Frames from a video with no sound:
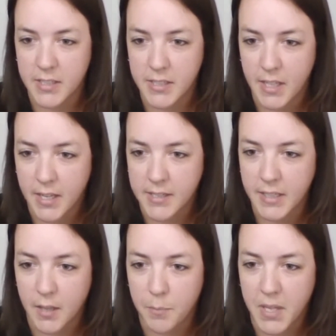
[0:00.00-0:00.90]
Says,
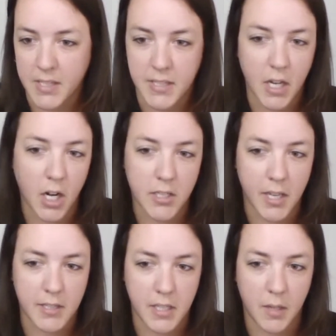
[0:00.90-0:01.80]
can PCR
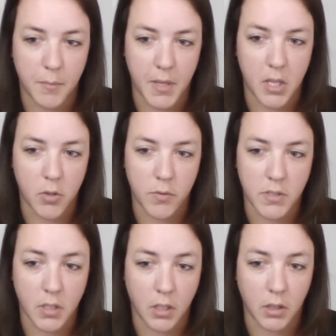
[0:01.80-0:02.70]
testing be
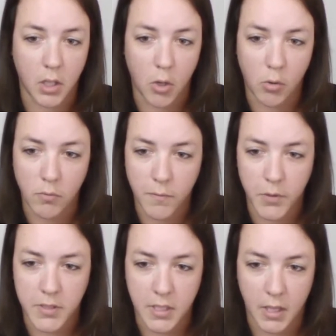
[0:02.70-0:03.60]
used alone
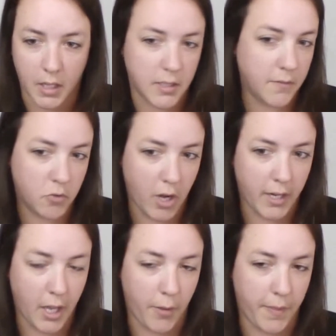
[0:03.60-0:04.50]
for selective dry
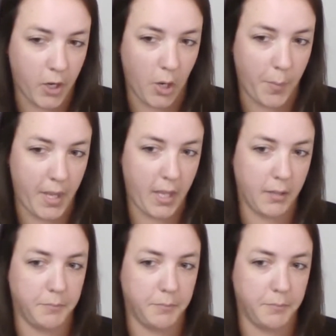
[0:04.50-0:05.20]
cow therapy?